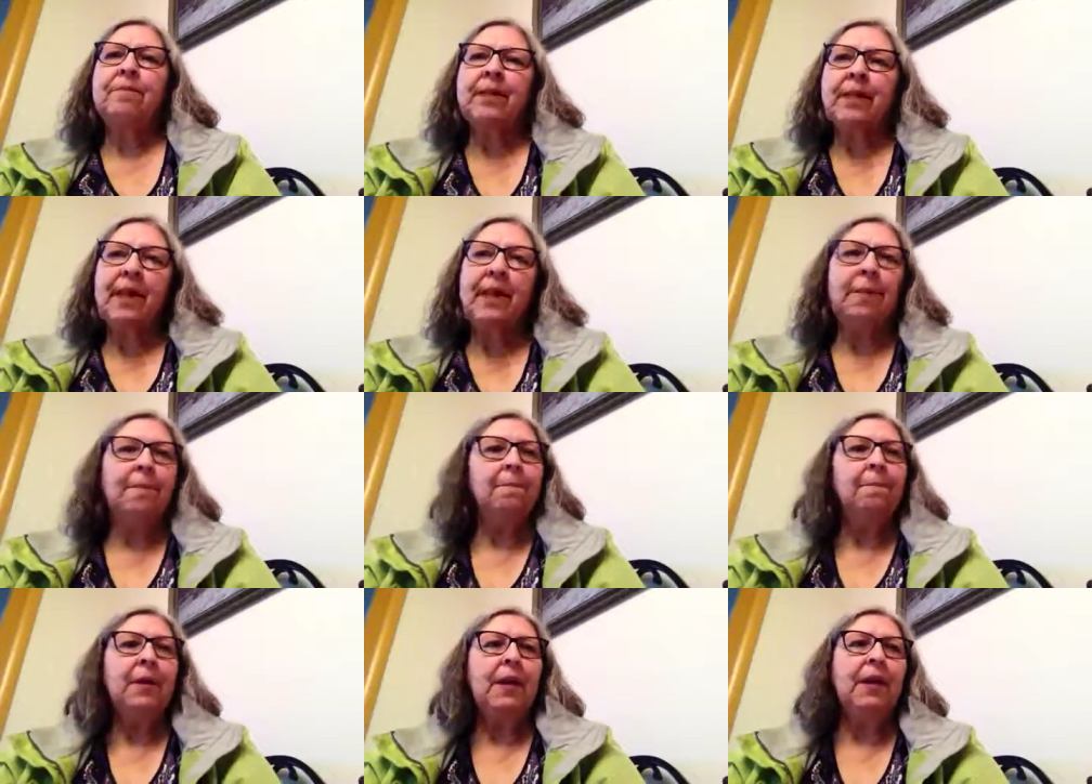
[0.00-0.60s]

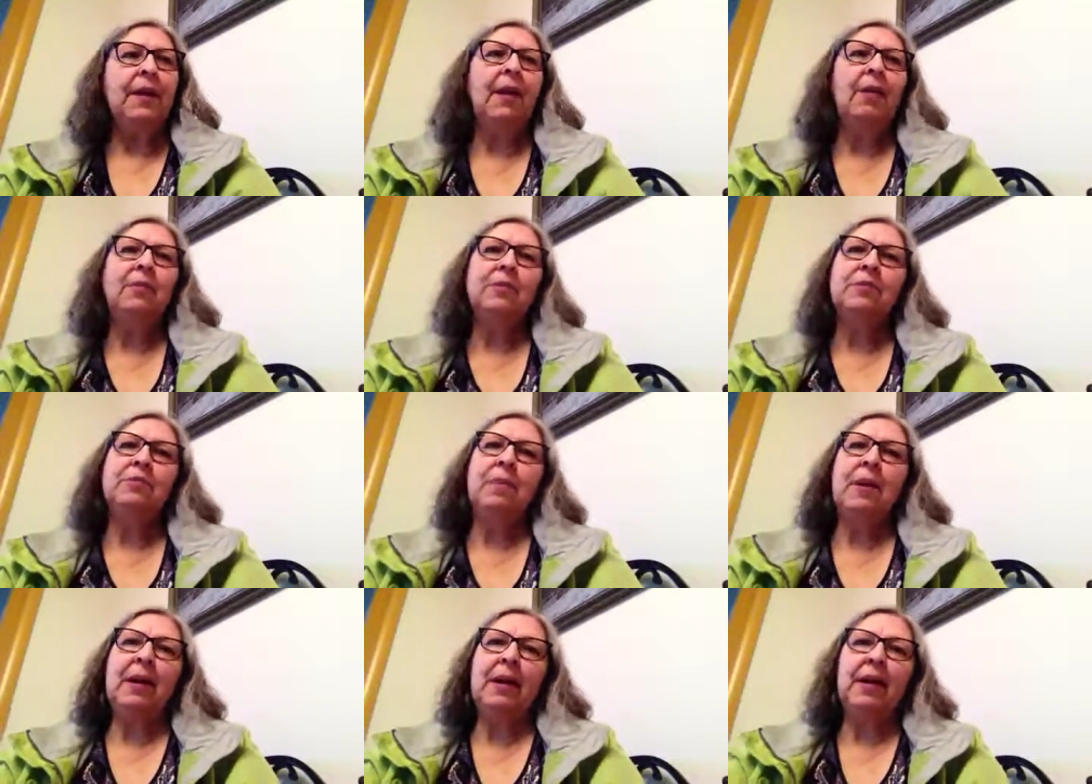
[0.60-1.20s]
Yeah, and that
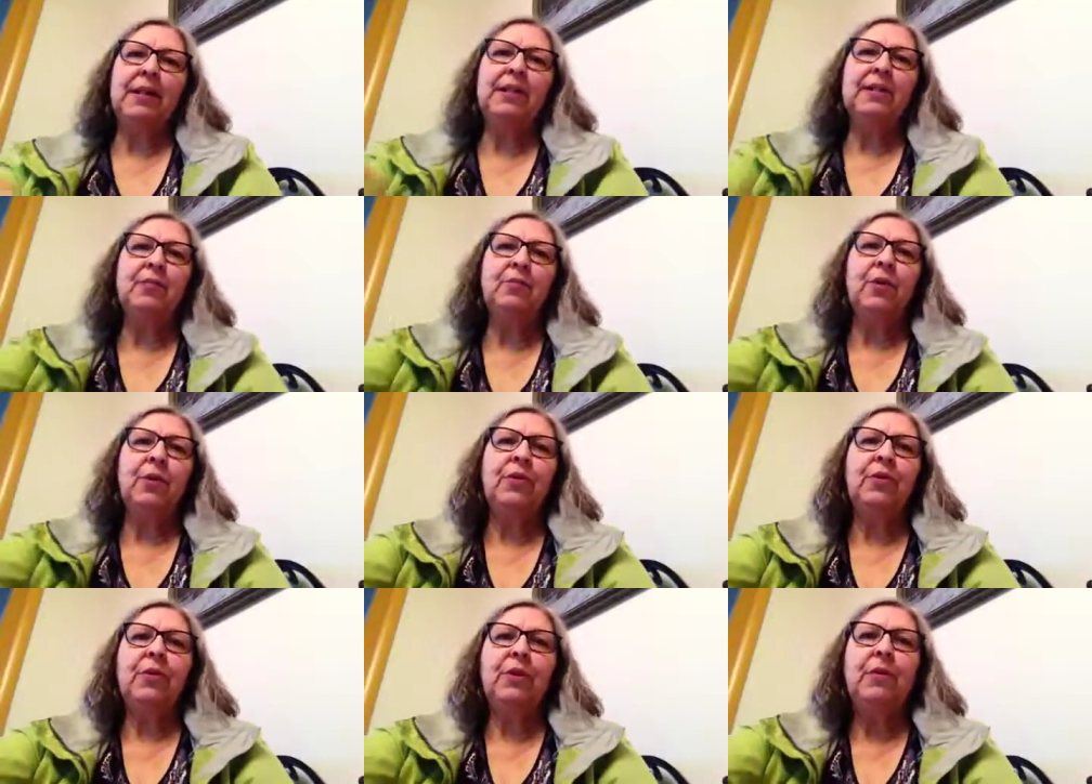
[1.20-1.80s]
was my
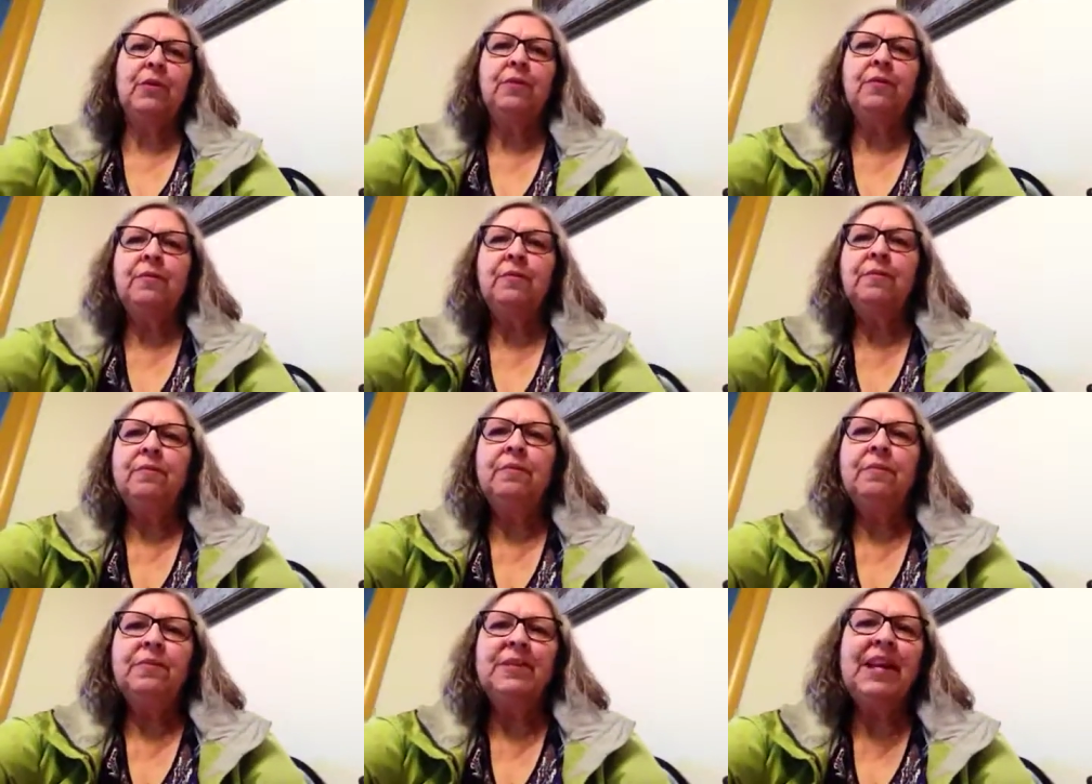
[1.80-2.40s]
lesson with the
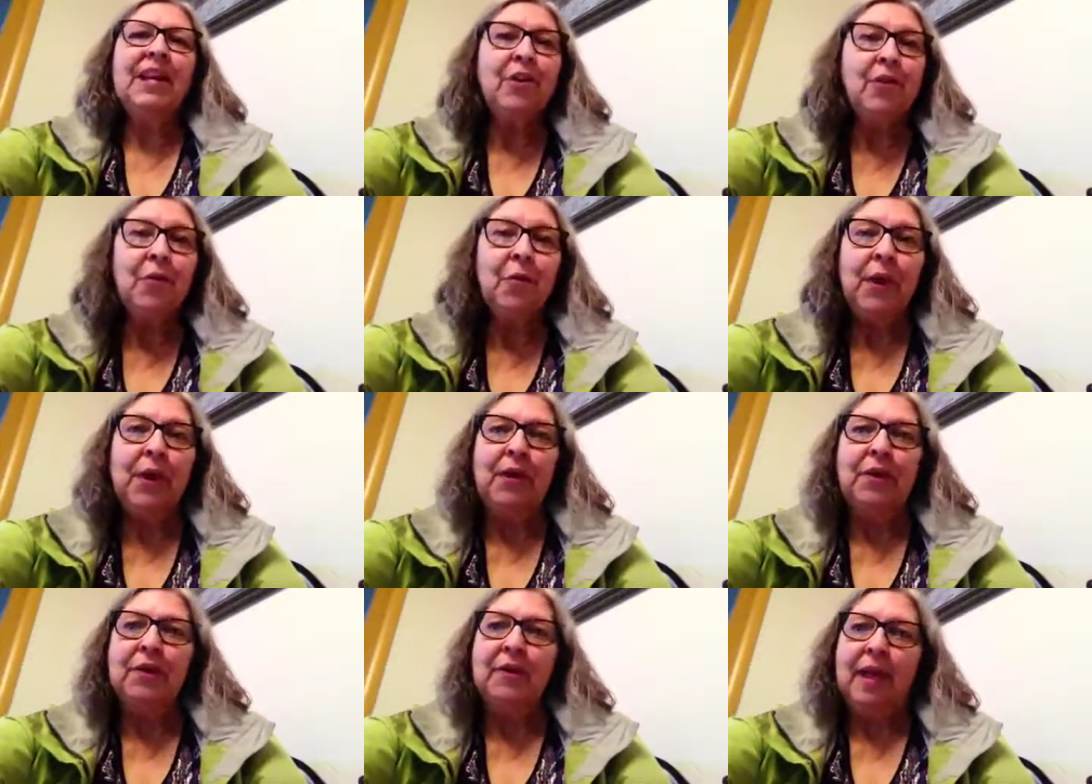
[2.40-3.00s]
second
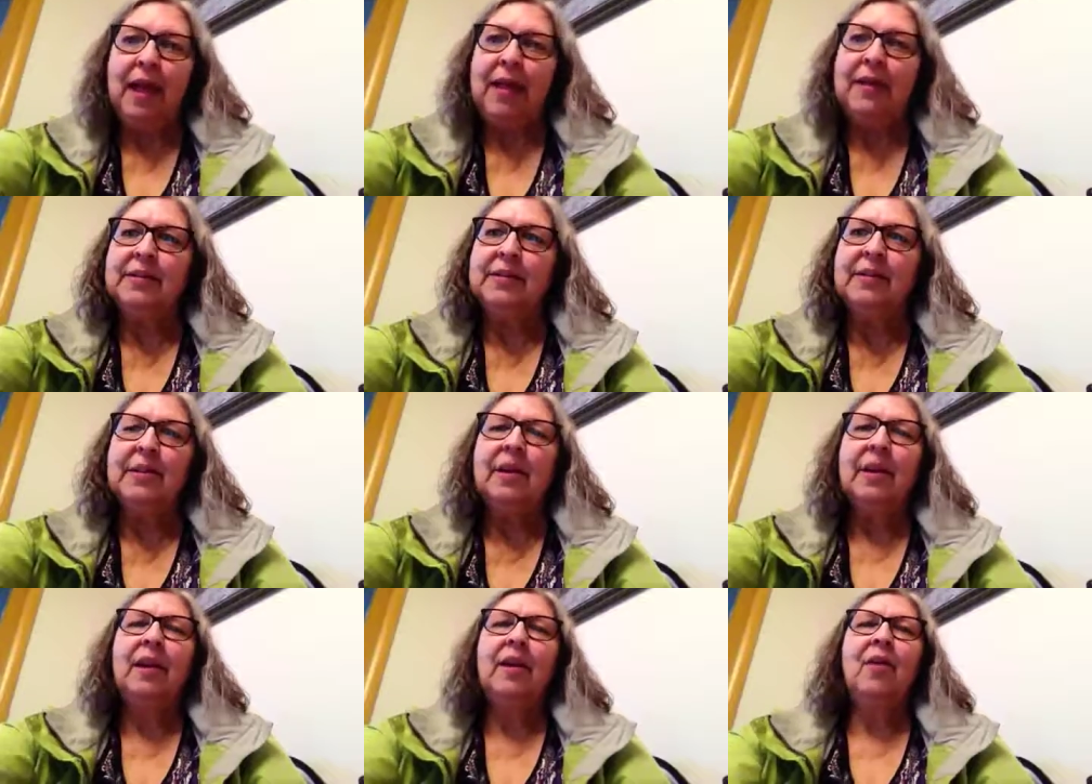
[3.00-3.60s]
grade
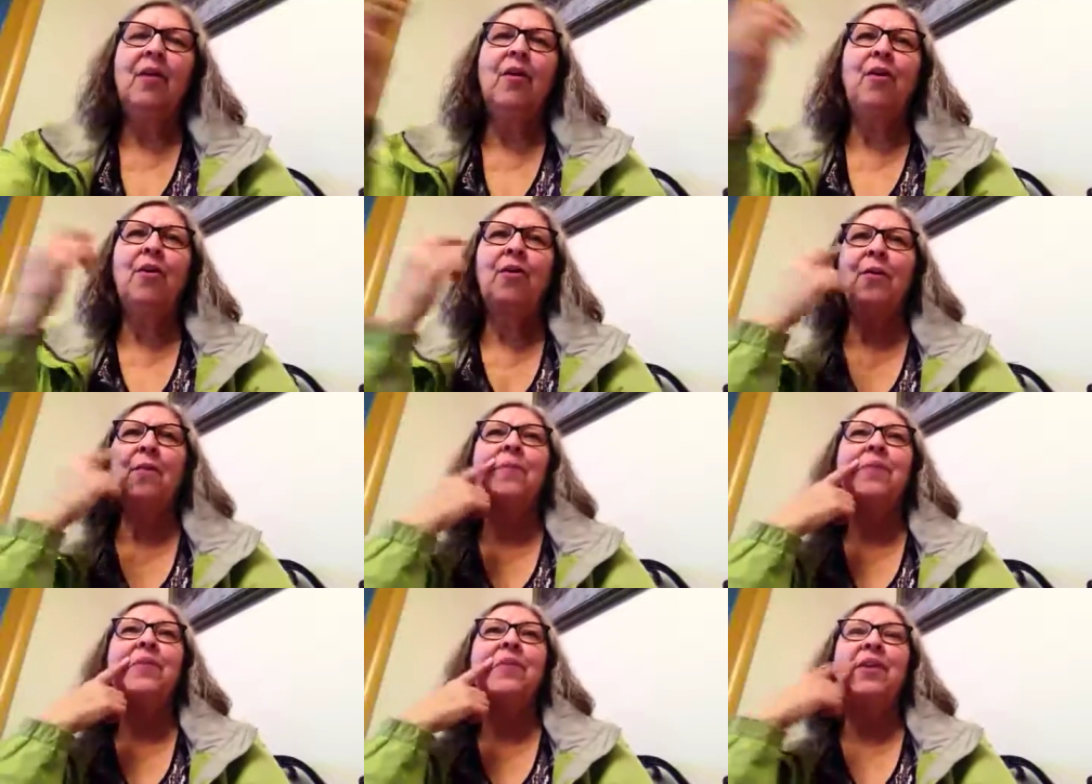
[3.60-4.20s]
class.
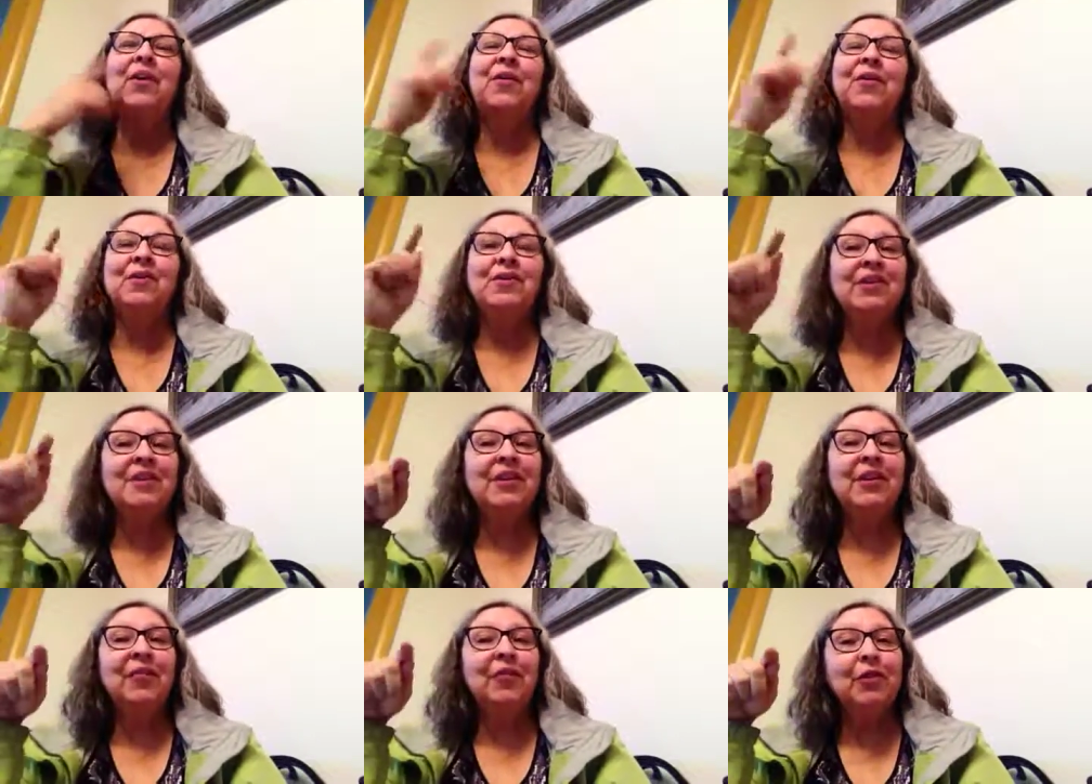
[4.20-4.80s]
Oh, there
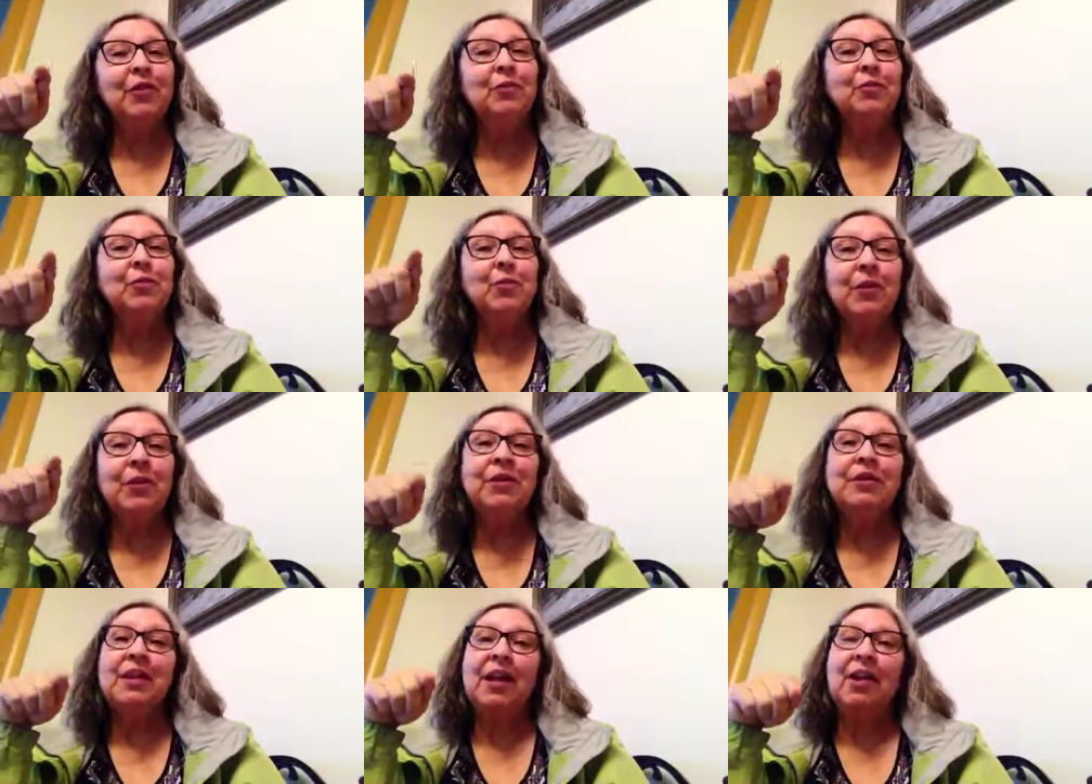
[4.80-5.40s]
is a difference
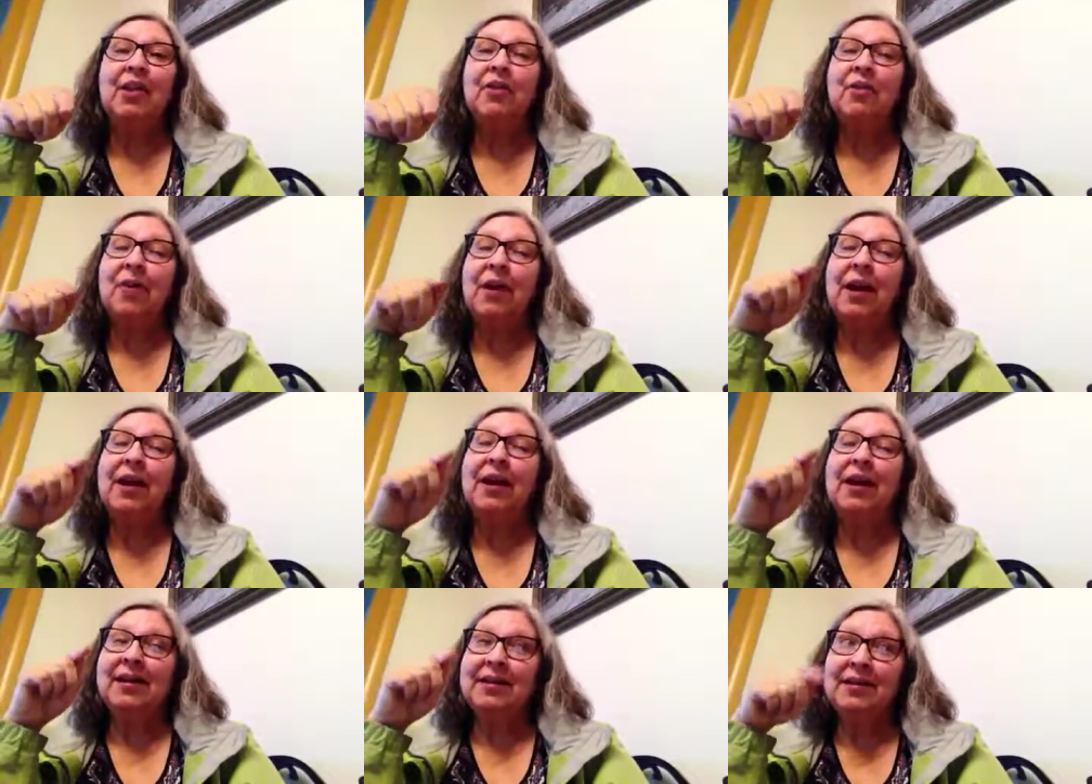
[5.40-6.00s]
between second
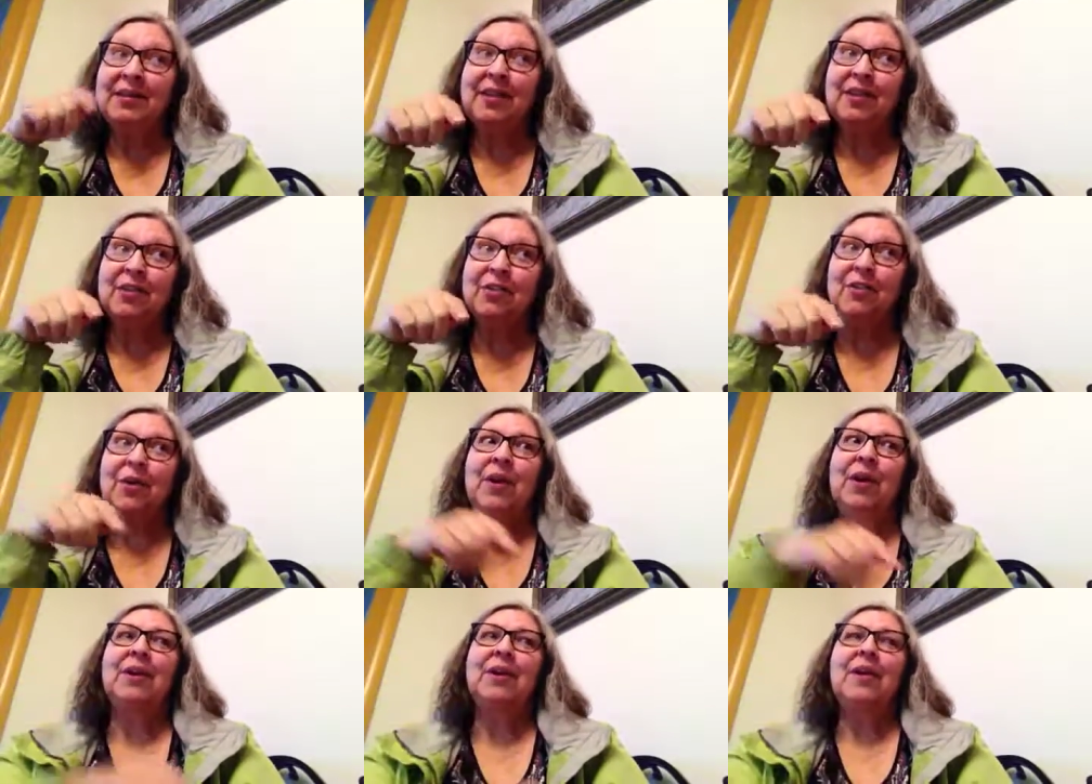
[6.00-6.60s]
grade and
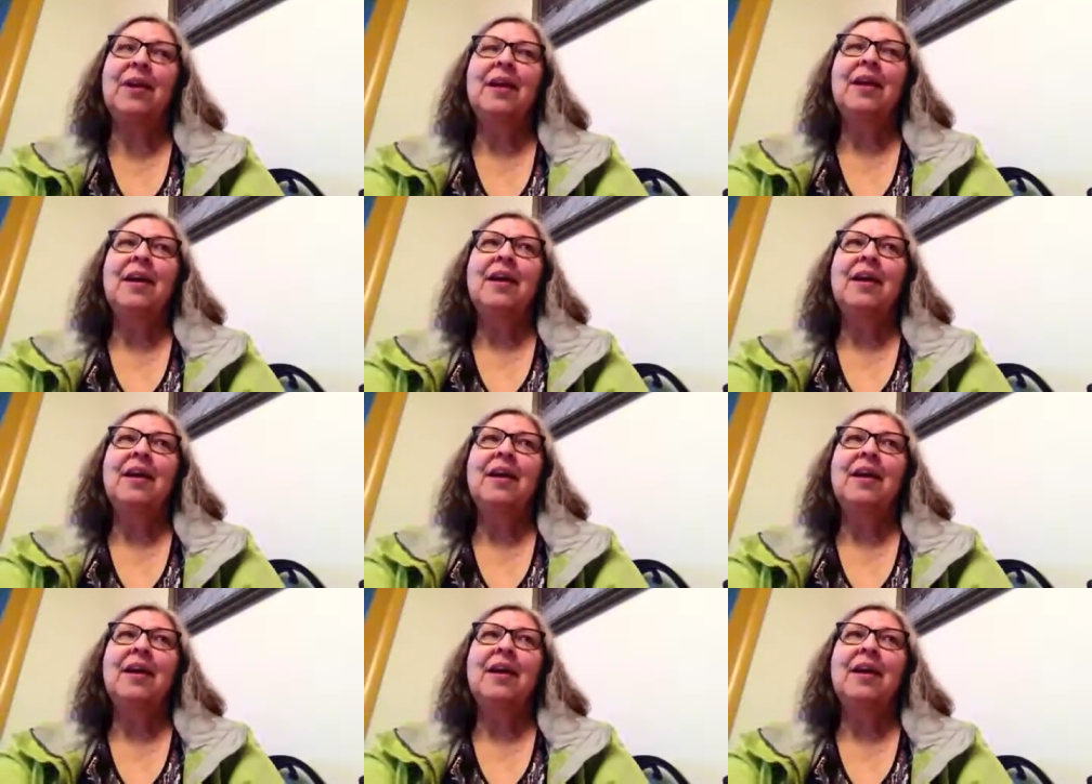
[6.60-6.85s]
sixth grade.